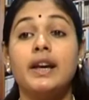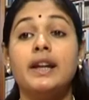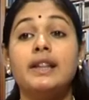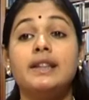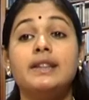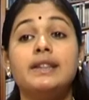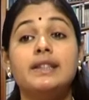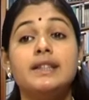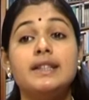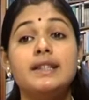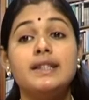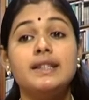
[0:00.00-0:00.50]

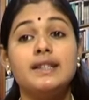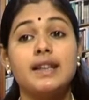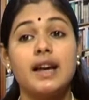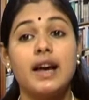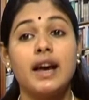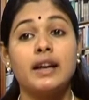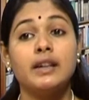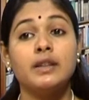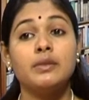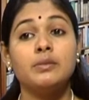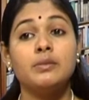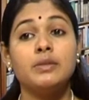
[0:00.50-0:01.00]
These
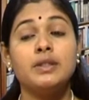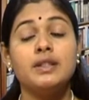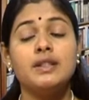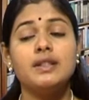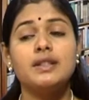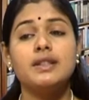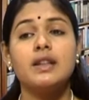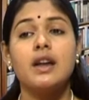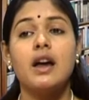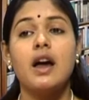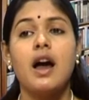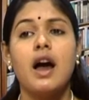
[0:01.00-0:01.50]
animals
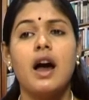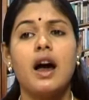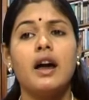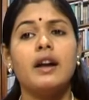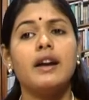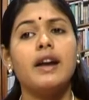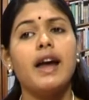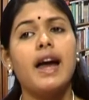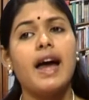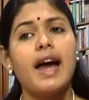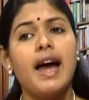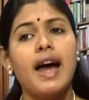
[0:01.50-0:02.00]
are
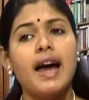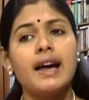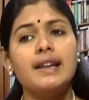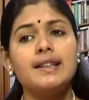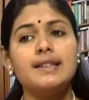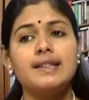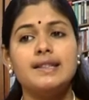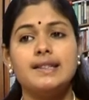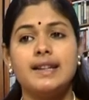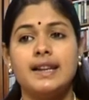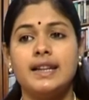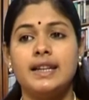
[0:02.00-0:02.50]
as
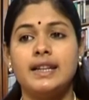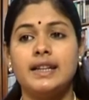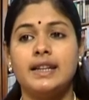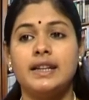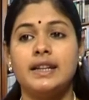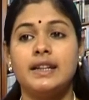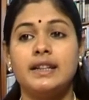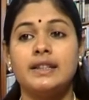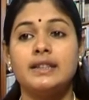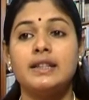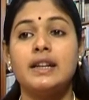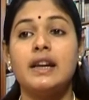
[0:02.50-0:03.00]

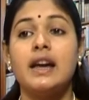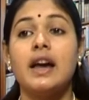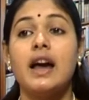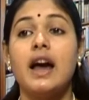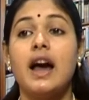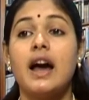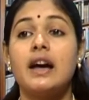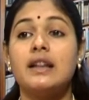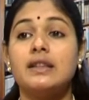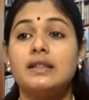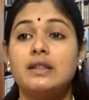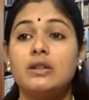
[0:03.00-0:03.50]
delicate
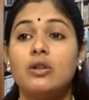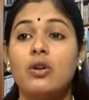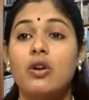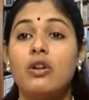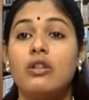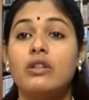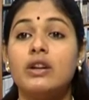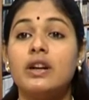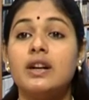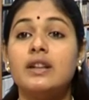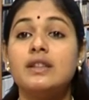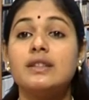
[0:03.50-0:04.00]
as
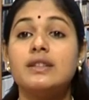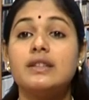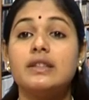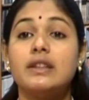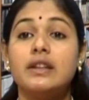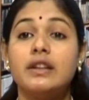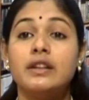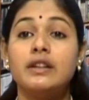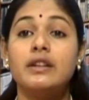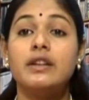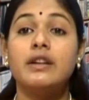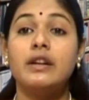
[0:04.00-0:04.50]
Laura's
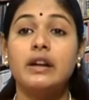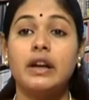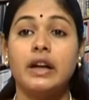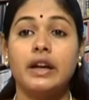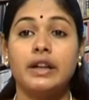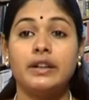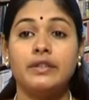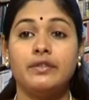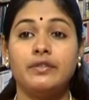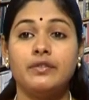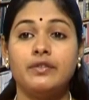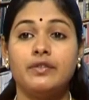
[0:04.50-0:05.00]
inner
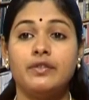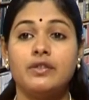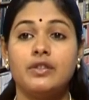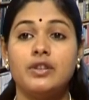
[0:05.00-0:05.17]
life.